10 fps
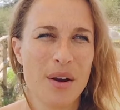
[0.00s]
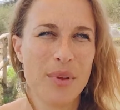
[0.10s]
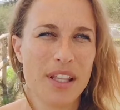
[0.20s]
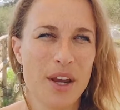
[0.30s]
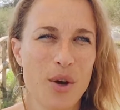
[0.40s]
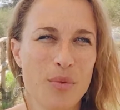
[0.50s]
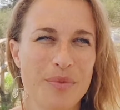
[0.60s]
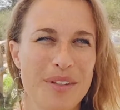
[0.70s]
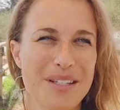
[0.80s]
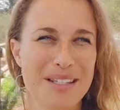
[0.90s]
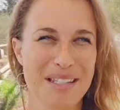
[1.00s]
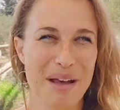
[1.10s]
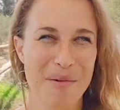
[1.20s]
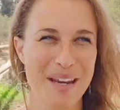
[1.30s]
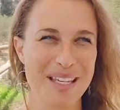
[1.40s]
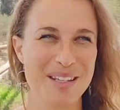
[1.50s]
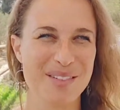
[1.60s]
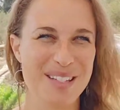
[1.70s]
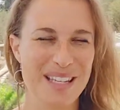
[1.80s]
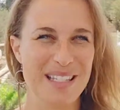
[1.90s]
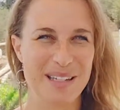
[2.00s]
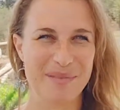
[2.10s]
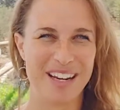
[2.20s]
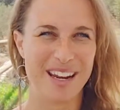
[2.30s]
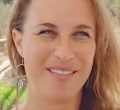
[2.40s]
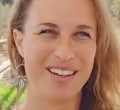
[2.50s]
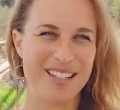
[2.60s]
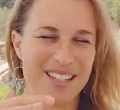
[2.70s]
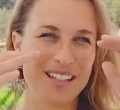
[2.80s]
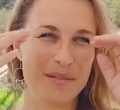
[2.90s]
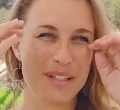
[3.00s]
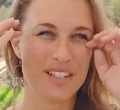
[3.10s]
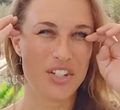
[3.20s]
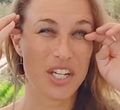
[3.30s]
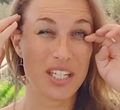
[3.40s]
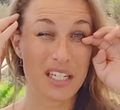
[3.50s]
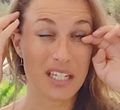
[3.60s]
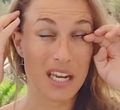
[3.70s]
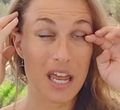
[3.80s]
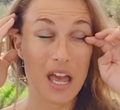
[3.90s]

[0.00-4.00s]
I really hope this is not making you dizzy. My camera is a little bit shaky.